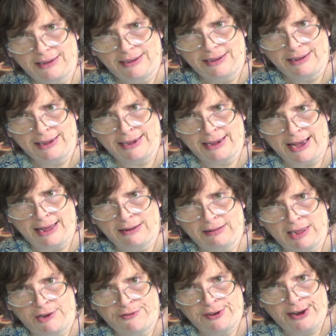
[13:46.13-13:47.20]
It kind of
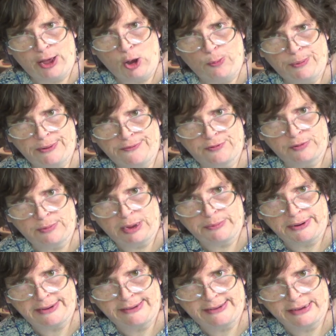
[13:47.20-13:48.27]
left it open for maybe
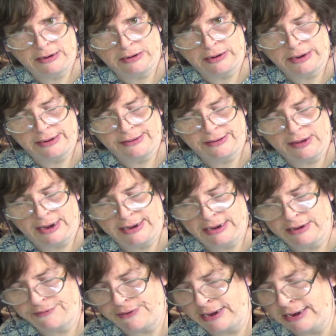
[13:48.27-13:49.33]
a series. So I need
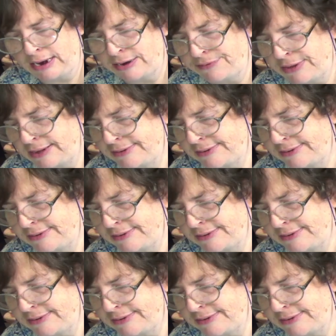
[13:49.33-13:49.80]
to find out if that's a